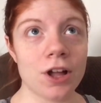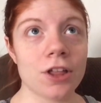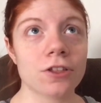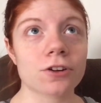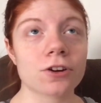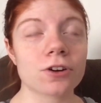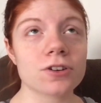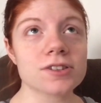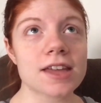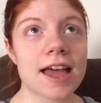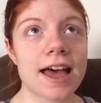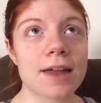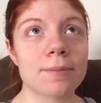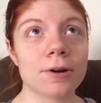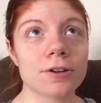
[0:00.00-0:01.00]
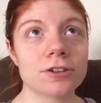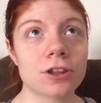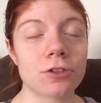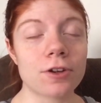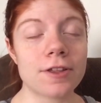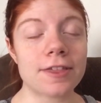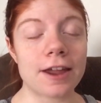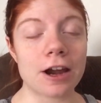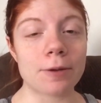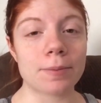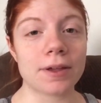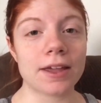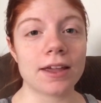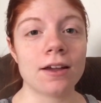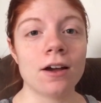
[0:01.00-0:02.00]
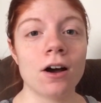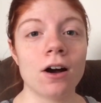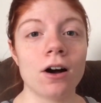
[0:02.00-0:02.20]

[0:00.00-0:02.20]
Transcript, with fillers: The girls had birth to 3 therapy